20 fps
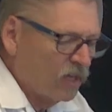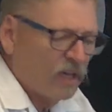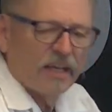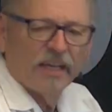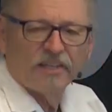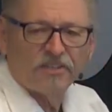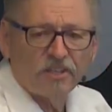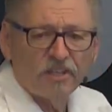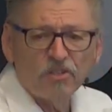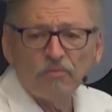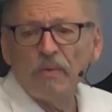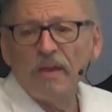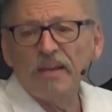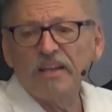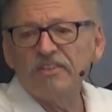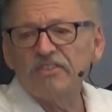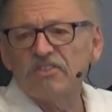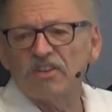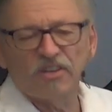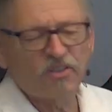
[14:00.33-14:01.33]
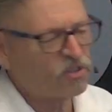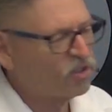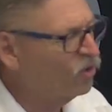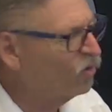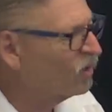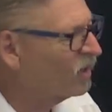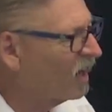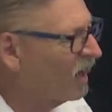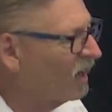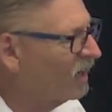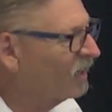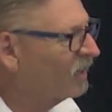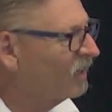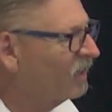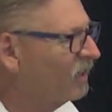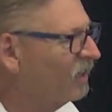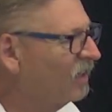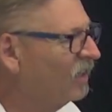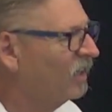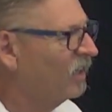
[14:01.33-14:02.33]
is this making sense to you tonight?
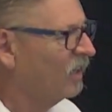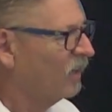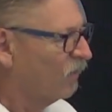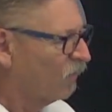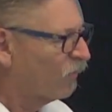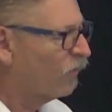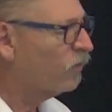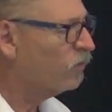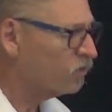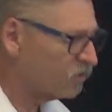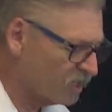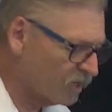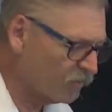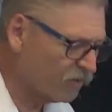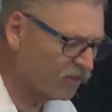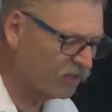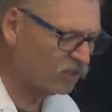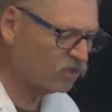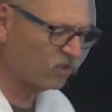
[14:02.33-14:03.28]
1 Timothy,